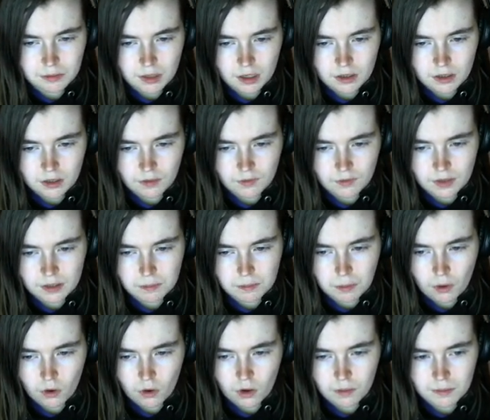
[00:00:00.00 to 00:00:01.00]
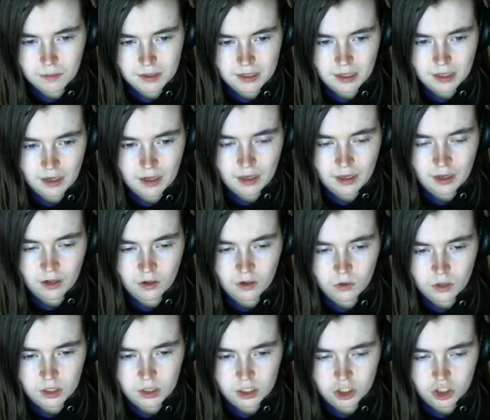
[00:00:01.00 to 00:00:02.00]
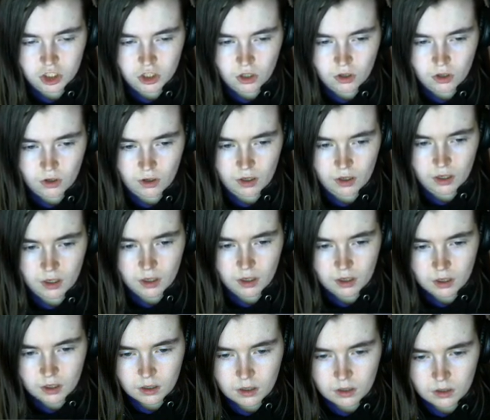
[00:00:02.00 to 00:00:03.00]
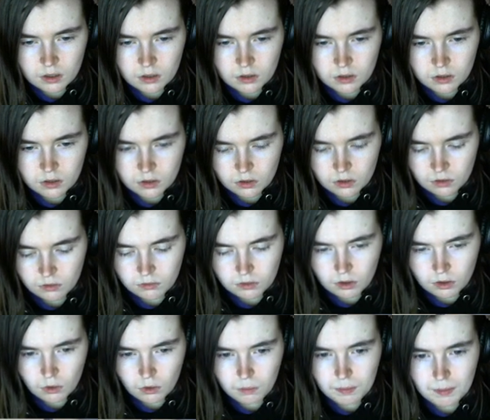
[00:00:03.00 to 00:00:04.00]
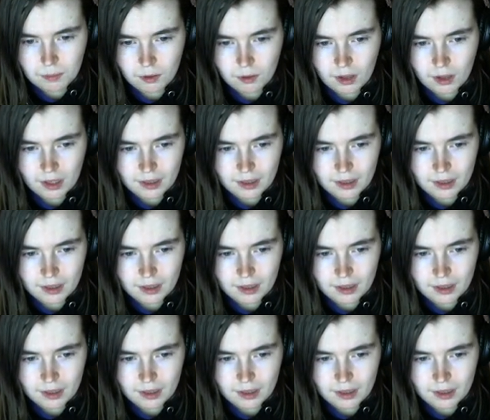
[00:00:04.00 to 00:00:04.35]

of this poem is an ignorant jerk. Do you know people like